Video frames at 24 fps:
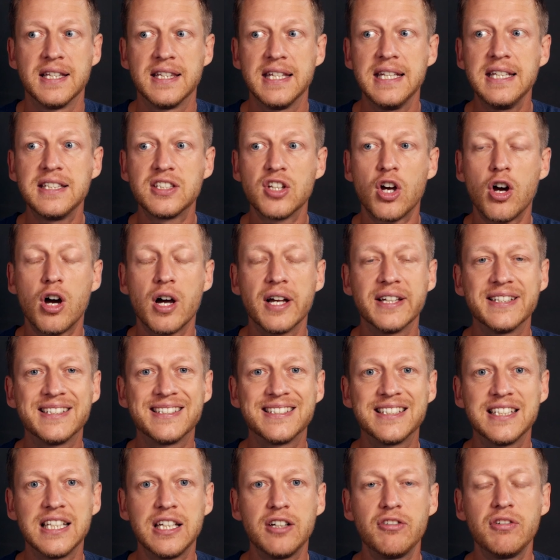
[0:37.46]
These are a
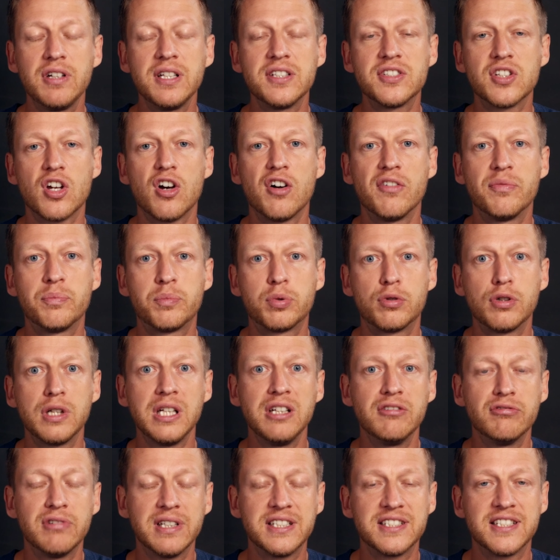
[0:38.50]
series of
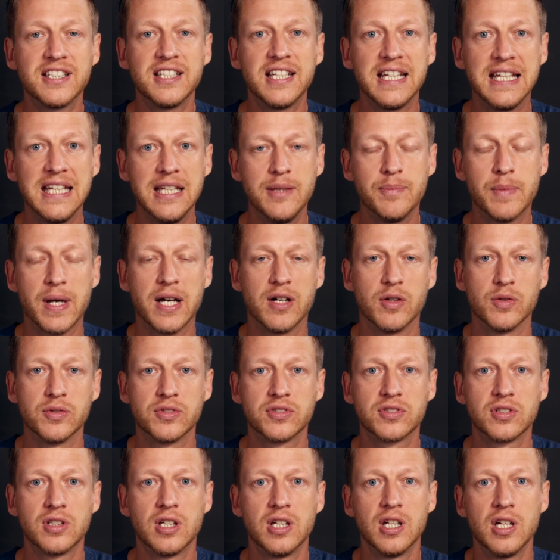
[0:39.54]
pre-written
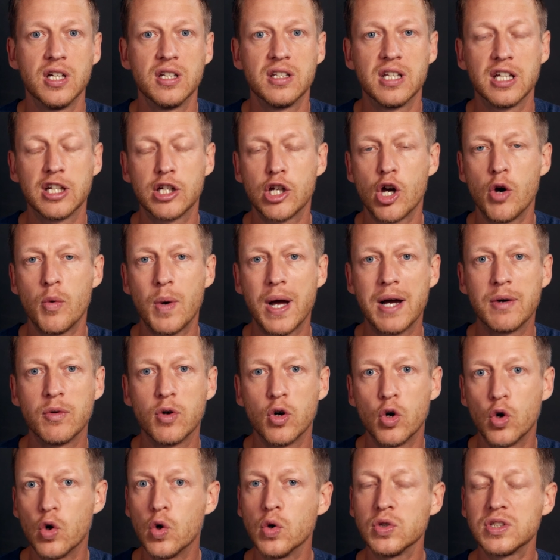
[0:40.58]
emails that go
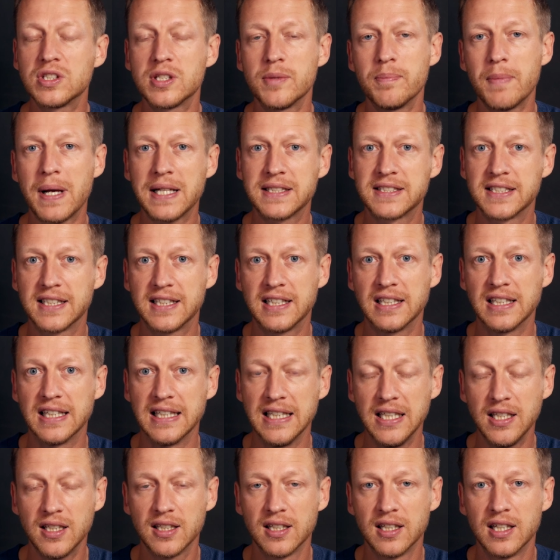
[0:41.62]
out
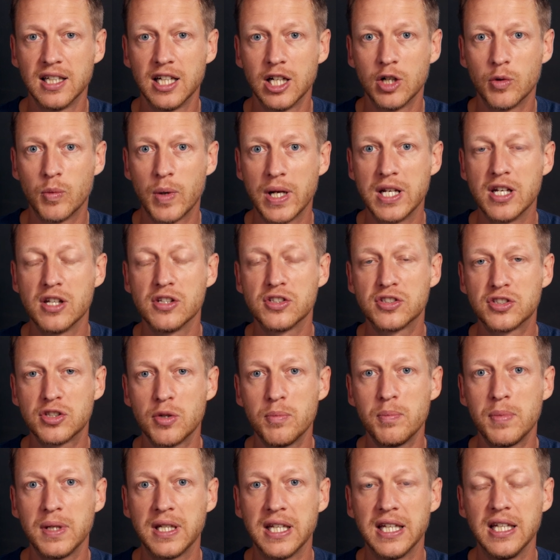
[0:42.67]
automatically when
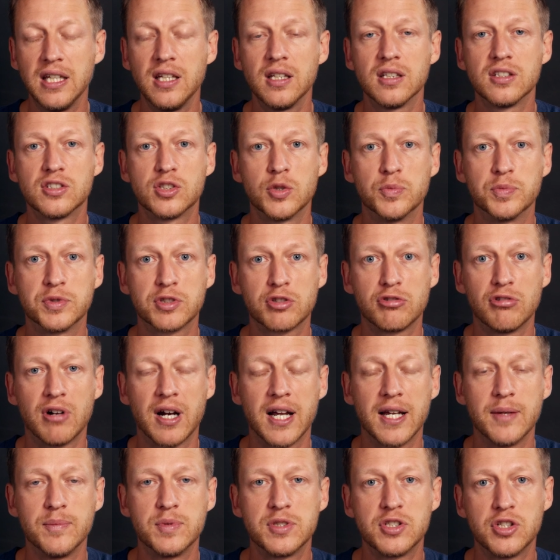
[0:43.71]
somebody
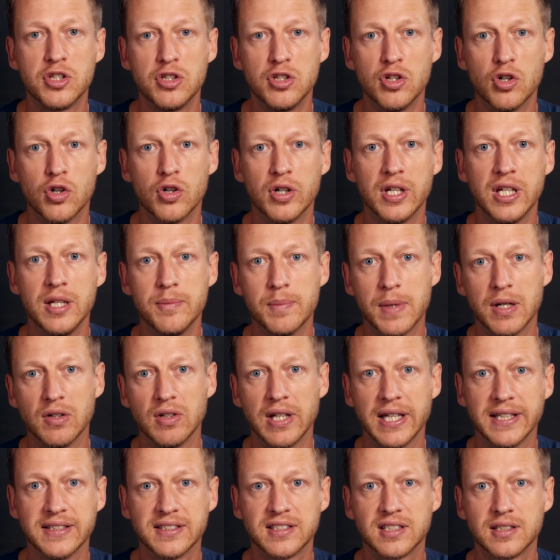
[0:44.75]
subscribes to your email
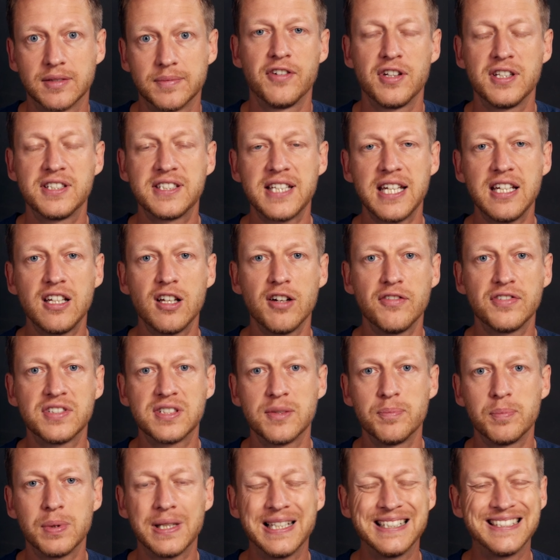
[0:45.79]
list. For the sake of
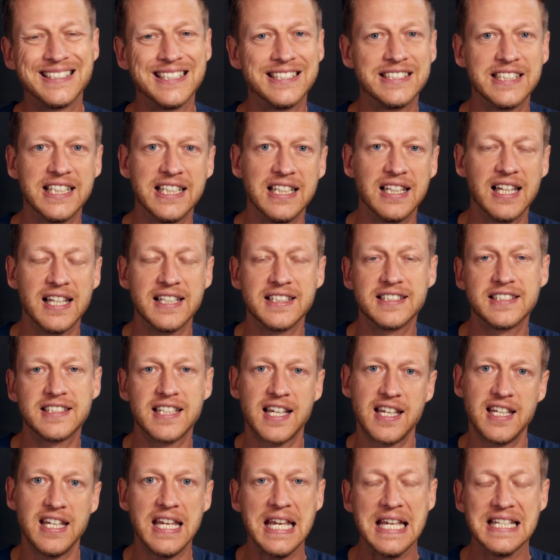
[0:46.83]
simplicity, let's
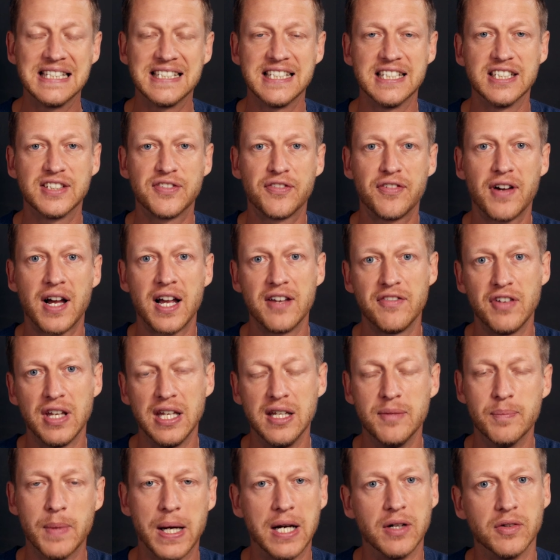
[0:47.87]
say it is five
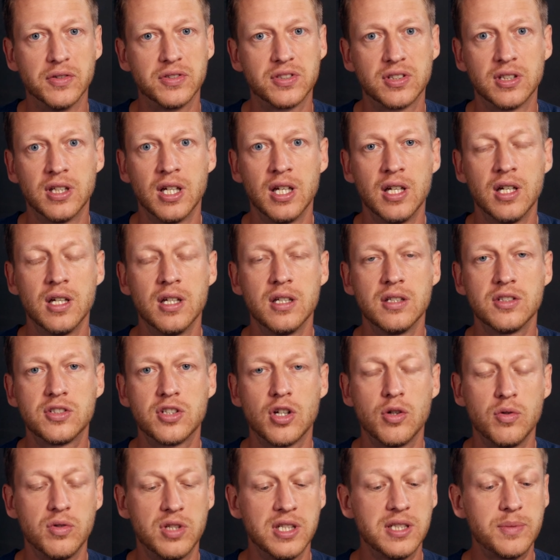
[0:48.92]
emails.
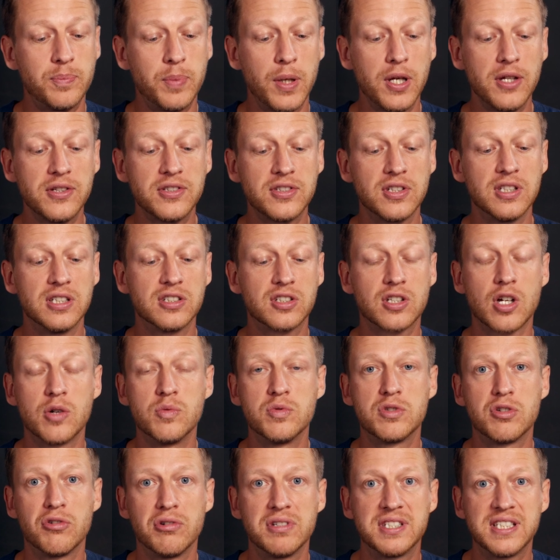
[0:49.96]
So this person is
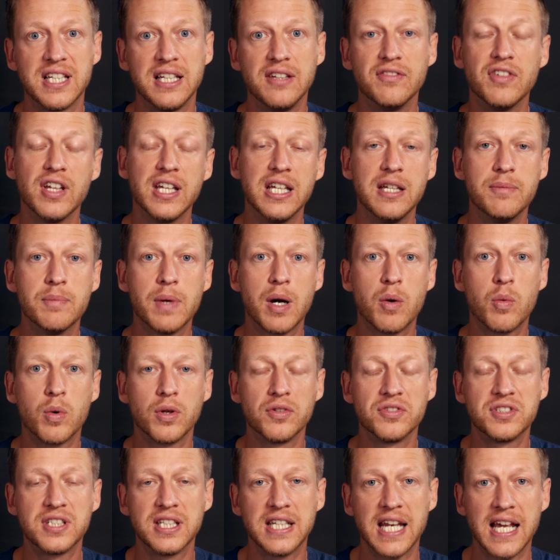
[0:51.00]
going to receive email
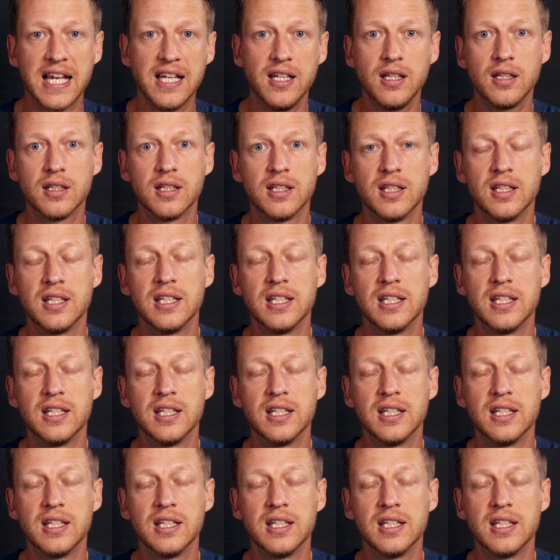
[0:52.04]
one today,